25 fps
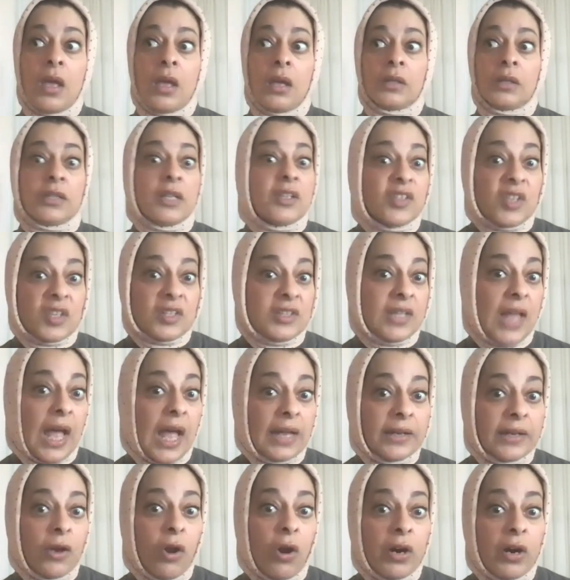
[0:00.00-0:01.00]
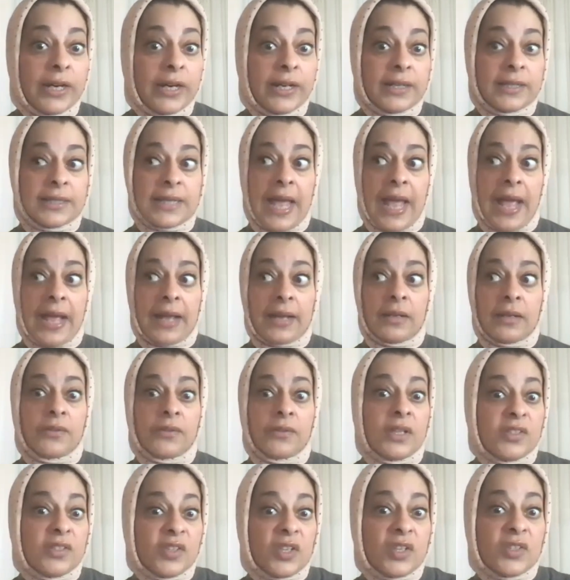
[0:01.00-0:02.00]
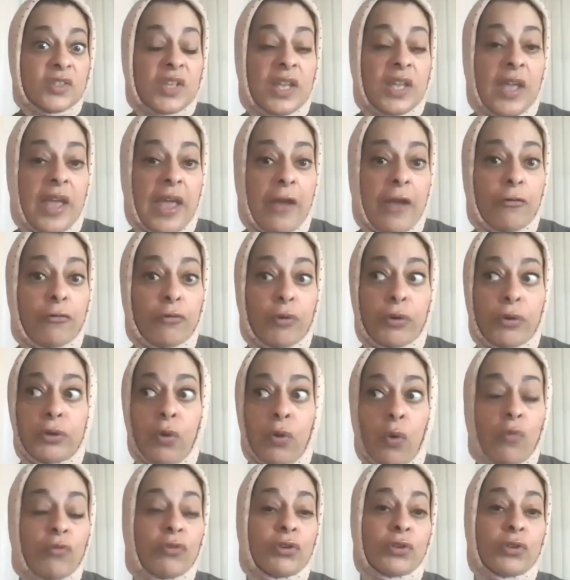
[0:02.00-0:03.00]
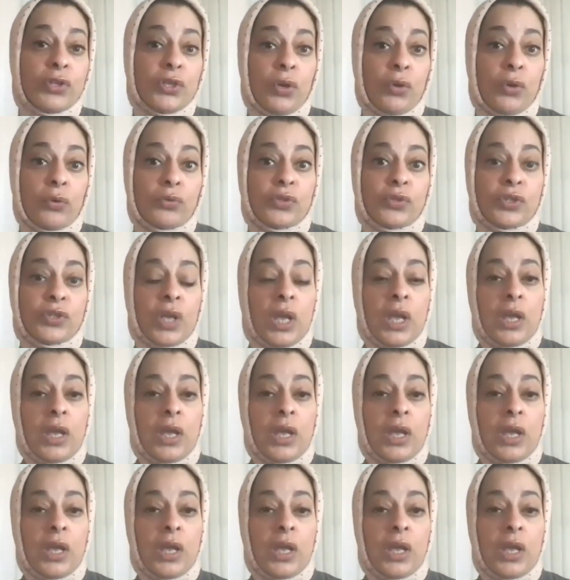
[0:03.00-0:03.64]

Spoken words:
this is not a heart attack, this is a heroin overdose?